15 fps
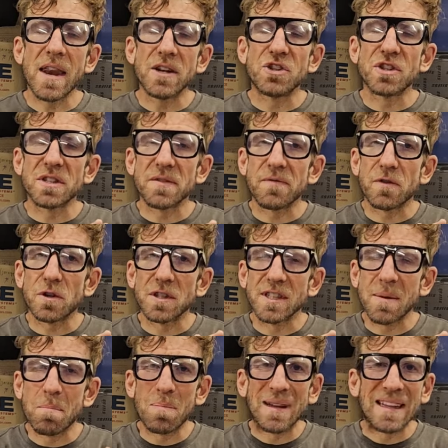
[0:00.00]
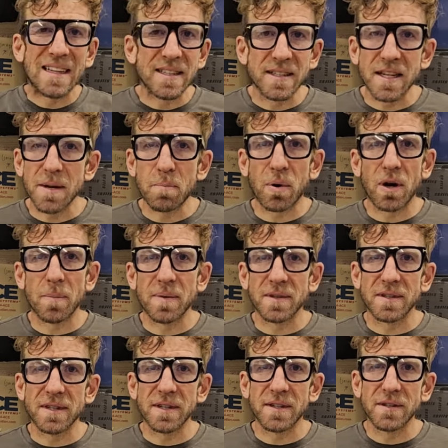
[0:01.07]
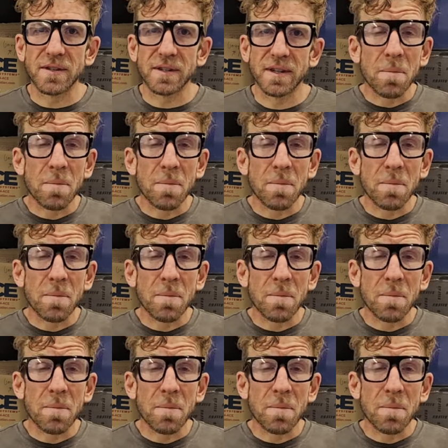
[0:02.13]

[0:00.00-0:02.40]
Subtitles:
and just for simplicity purposes,